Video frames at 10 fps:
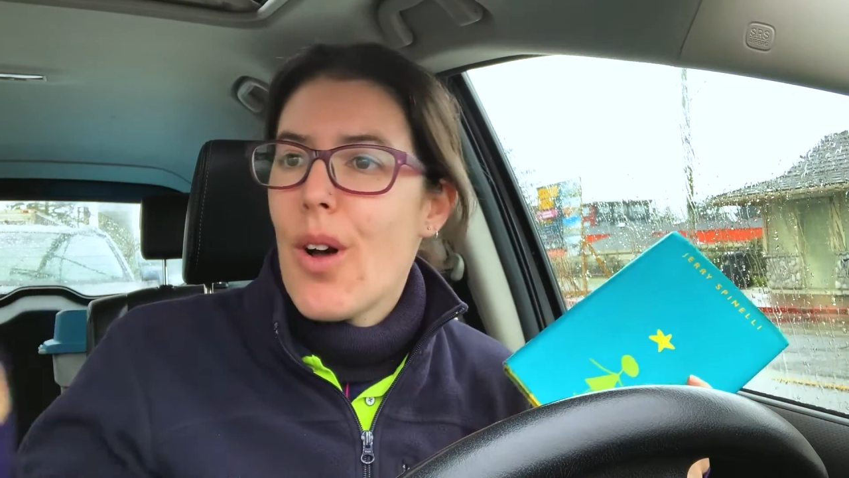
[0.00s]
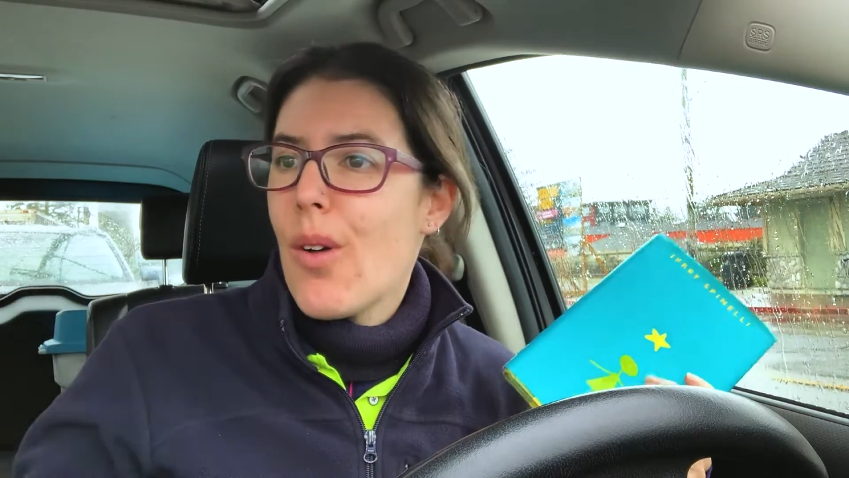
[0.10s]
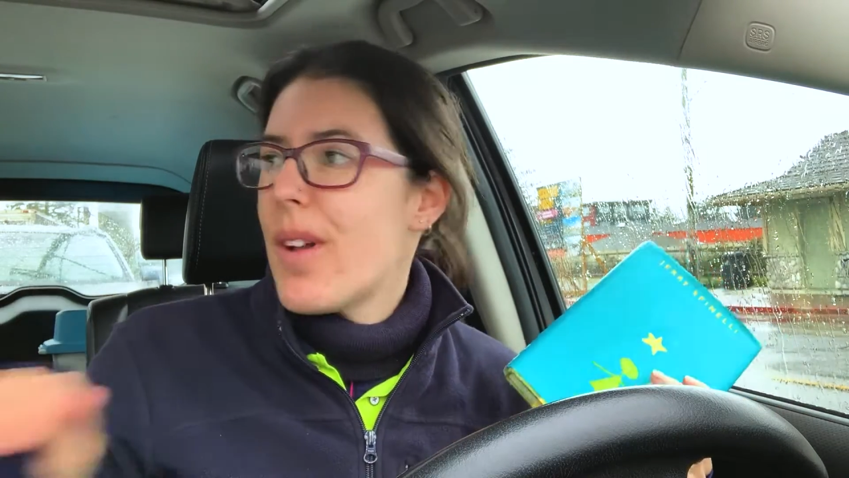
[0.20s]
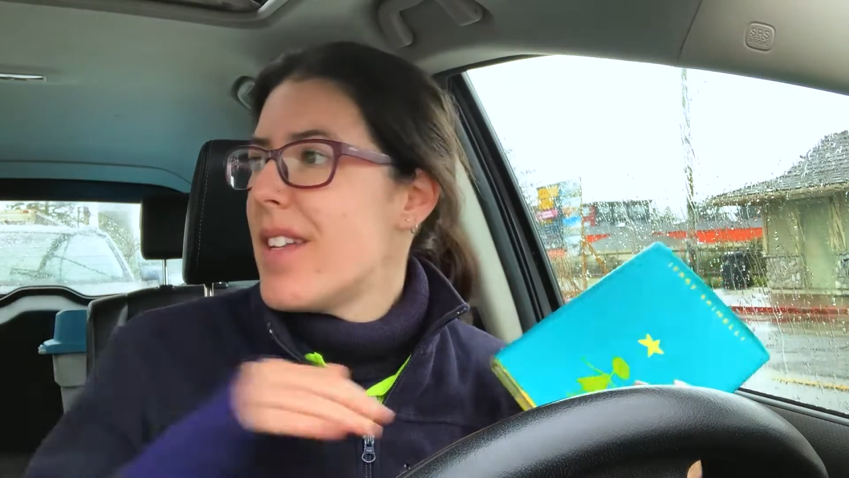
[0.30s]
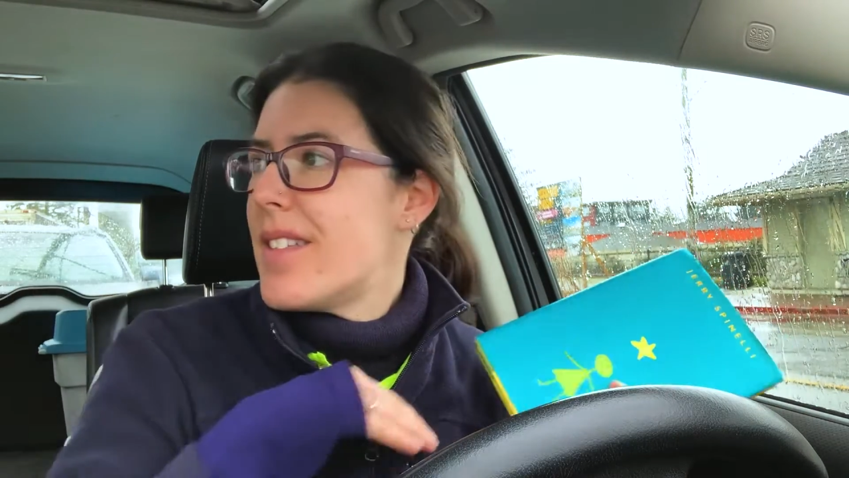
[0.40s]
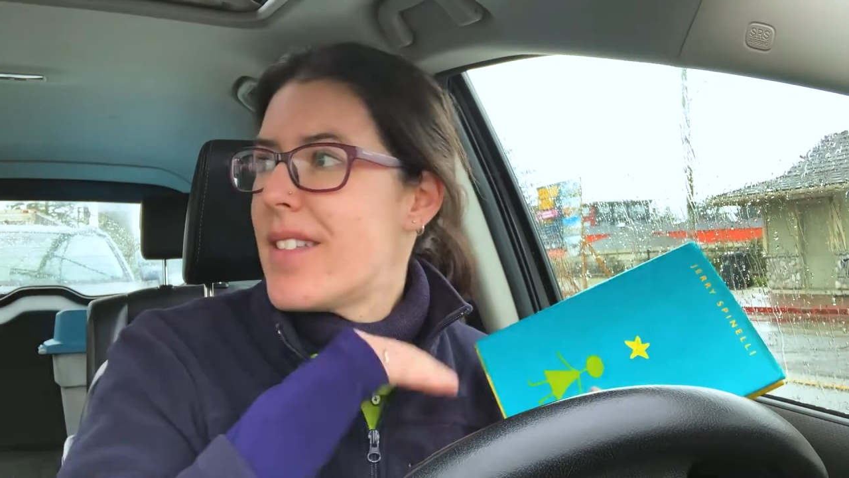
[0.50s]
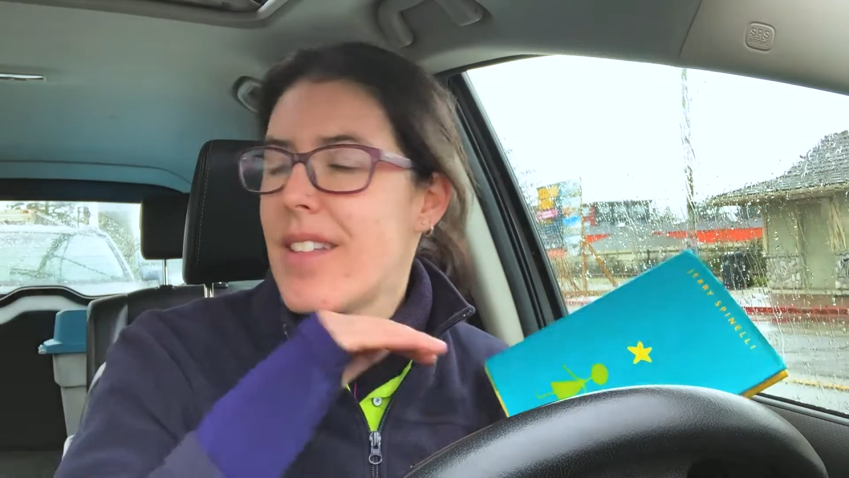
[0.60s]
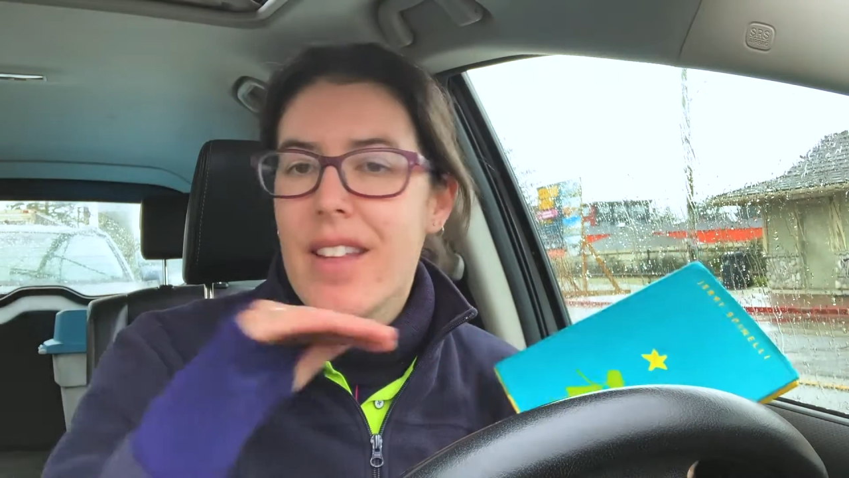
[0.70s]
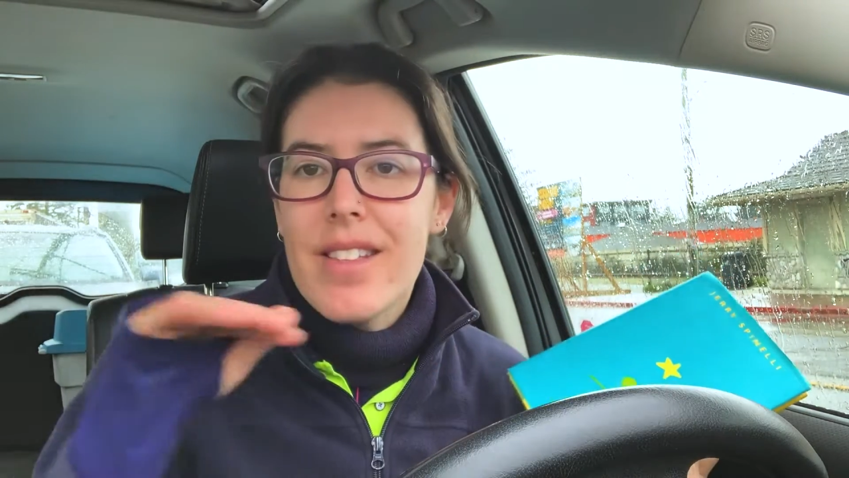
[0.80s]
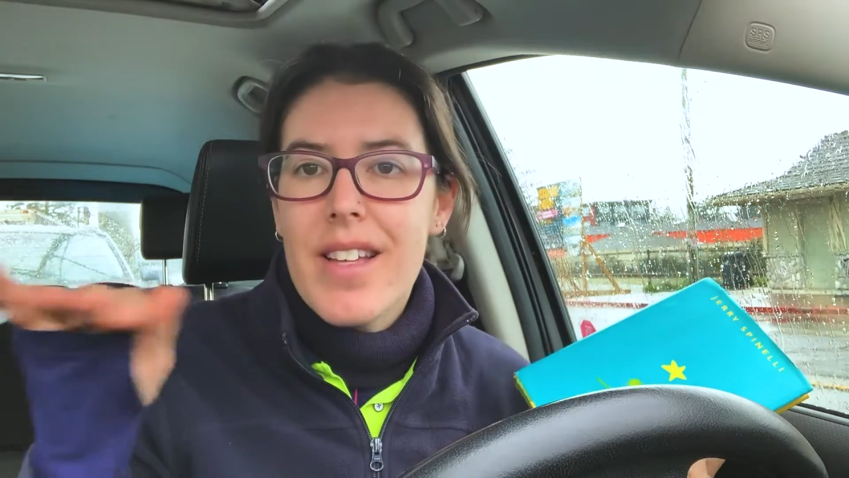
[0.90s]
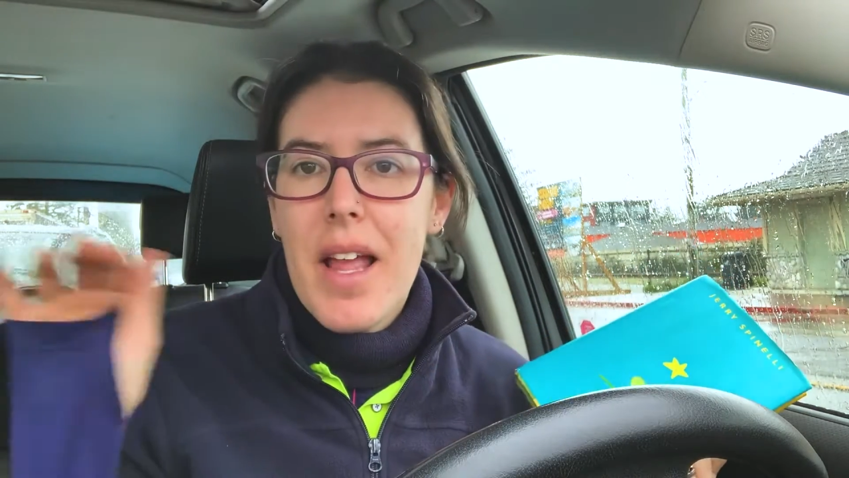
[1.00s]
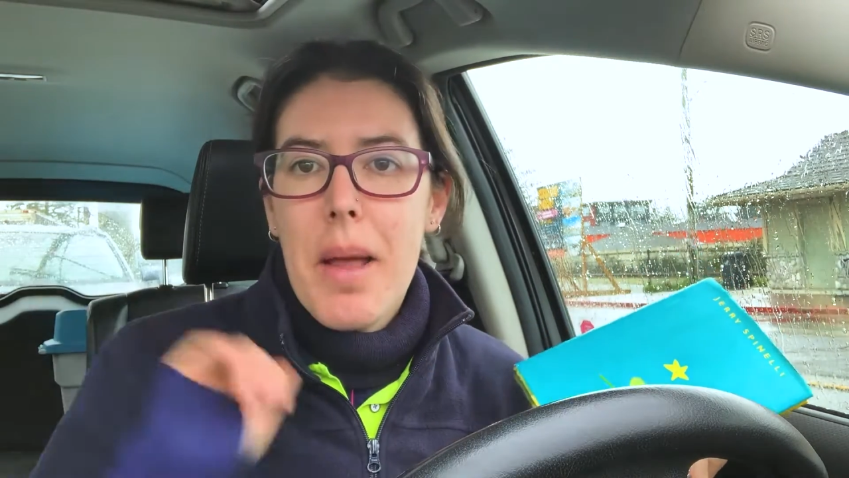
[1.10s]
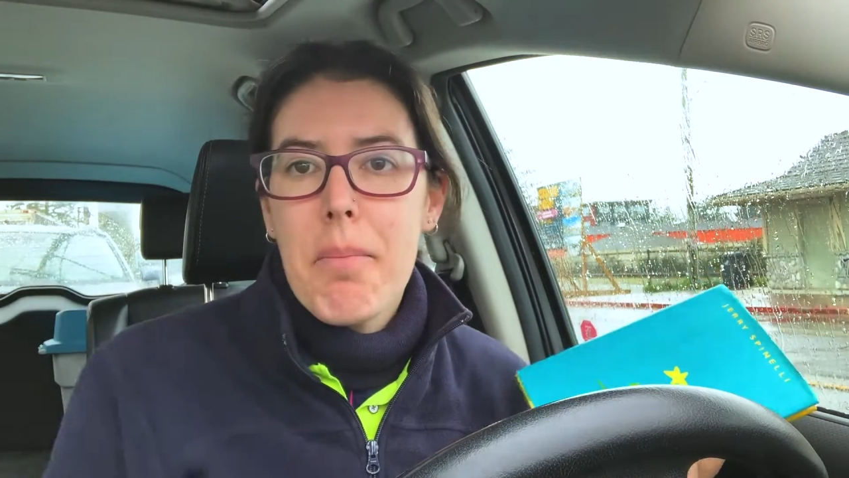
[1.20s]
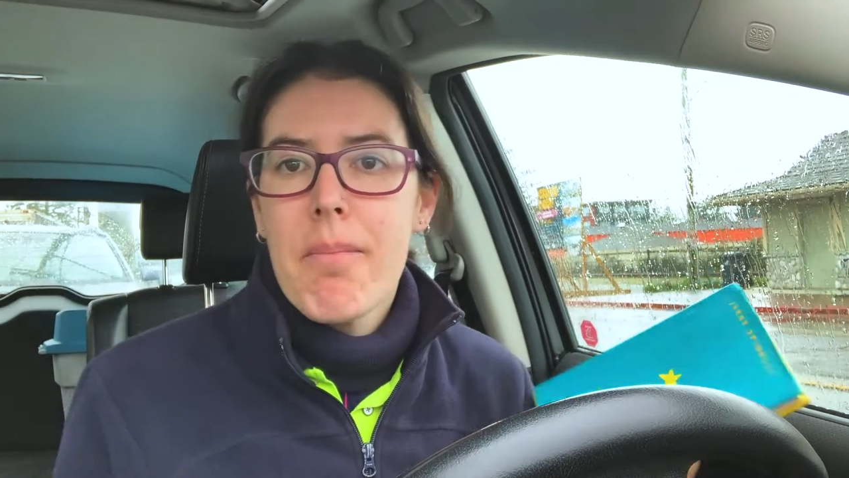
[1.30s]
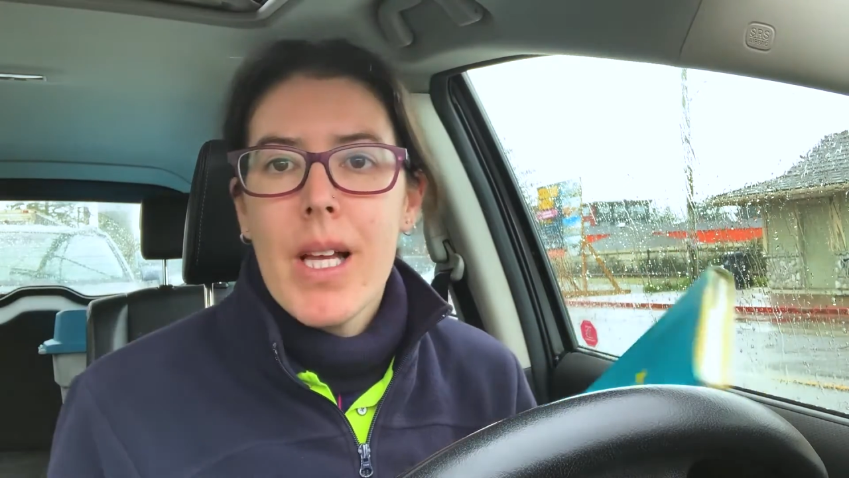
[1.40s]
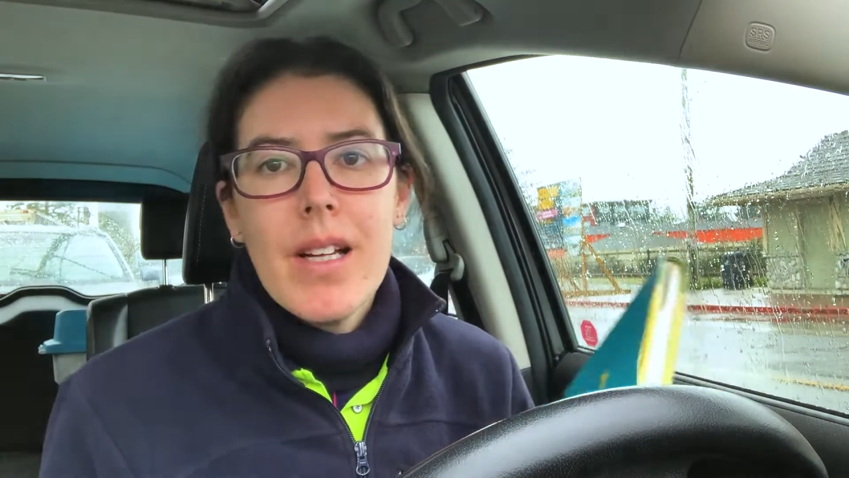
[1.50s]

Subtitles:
always in the same